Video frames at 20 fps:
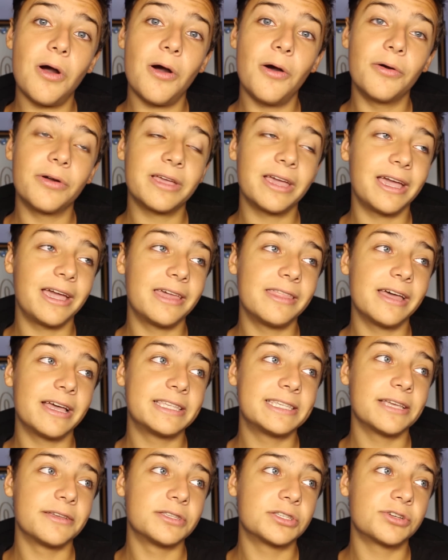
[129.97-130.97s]
Okay,
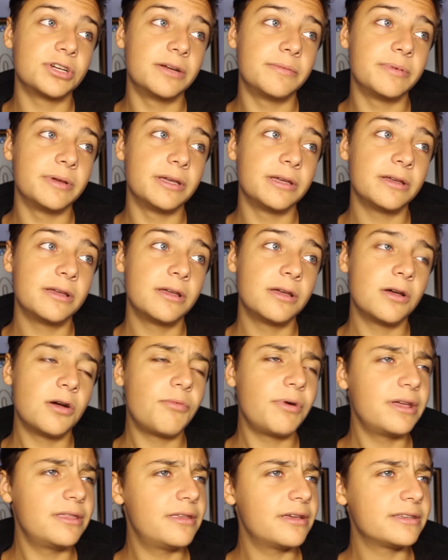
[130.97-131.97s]
that sounds creepy.
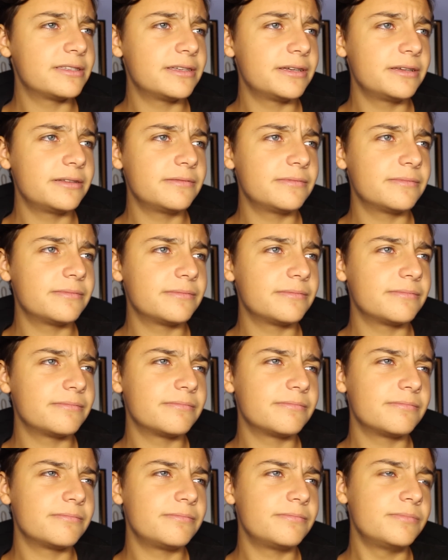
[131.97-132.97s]
Wait, does it?
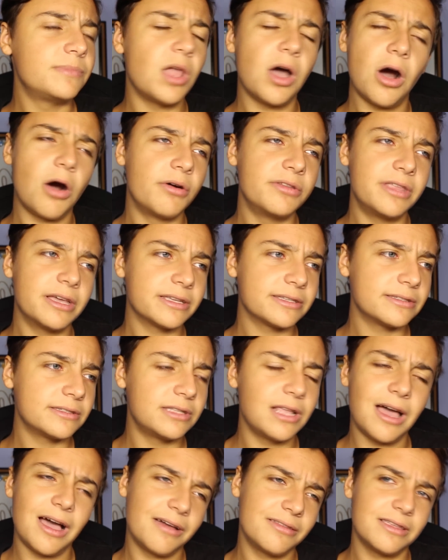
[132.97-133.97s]
No, it does.
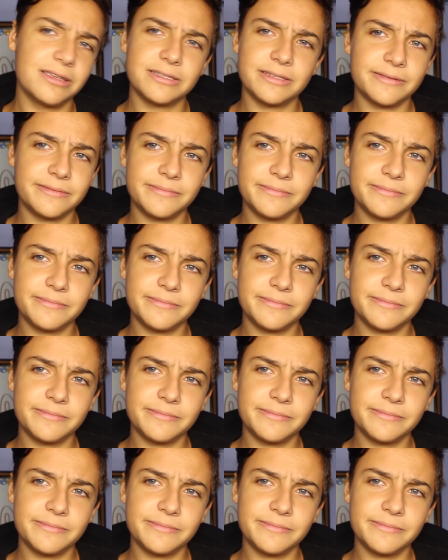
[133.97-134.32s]
No, it doesn't.